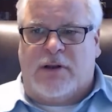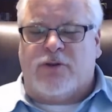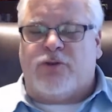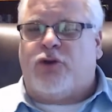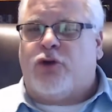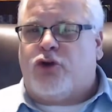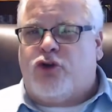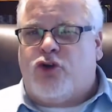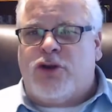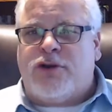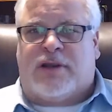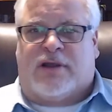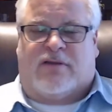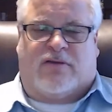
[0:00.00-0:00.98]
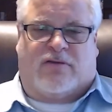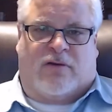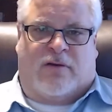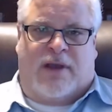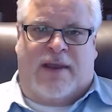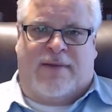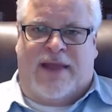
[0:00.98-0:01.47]
the goodness, all
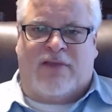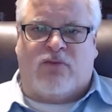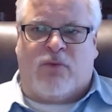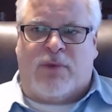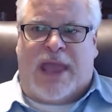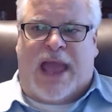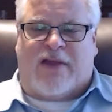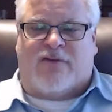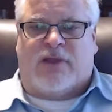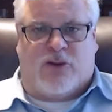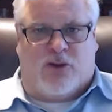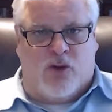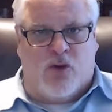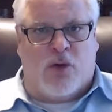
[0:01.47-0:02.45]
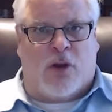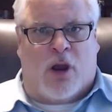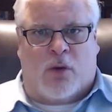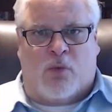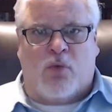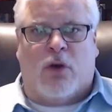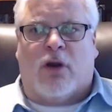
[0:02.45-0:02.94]
right? And that's what we actually do in
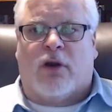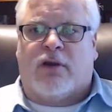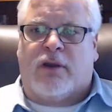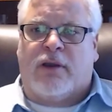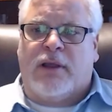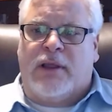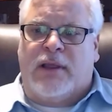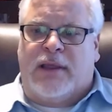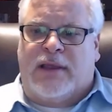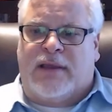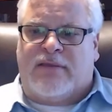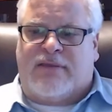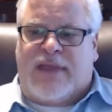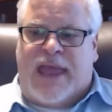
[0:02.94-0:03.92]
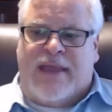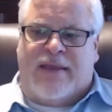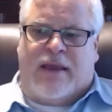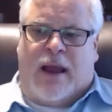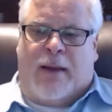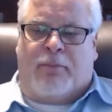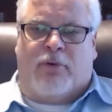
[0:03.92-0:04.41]
our work is take
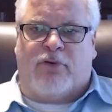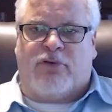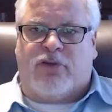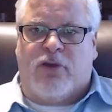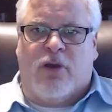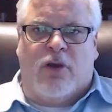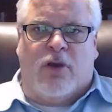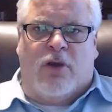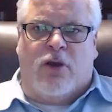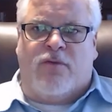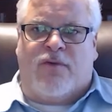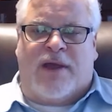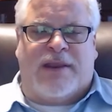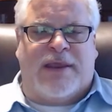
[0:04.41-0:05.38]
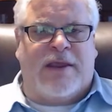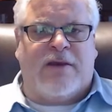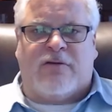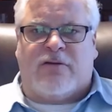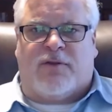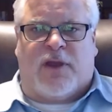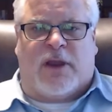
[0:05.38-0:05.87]
couples who've had
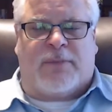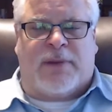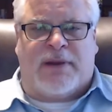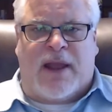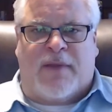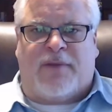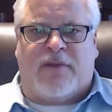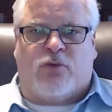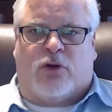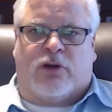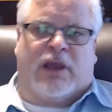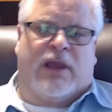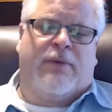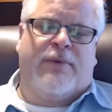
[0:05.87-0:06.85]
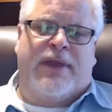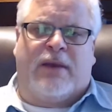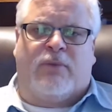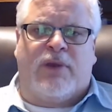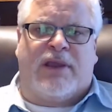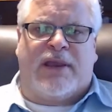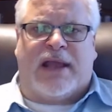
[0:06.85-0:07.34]
years of therapy, nothing's working, and we get
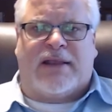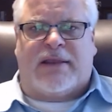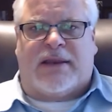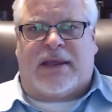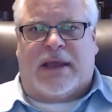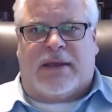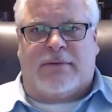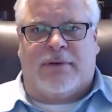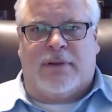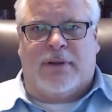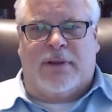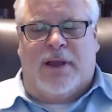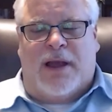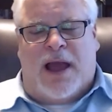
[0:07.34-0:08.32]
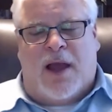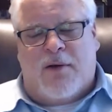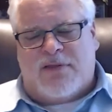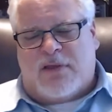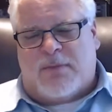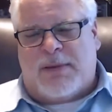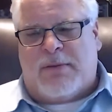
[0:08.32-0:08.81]
them reconnected again. I
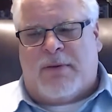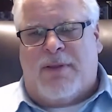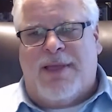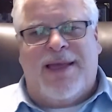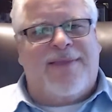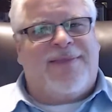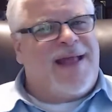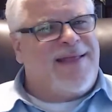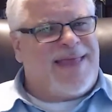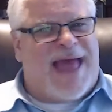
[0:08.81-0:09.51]
always tell people that's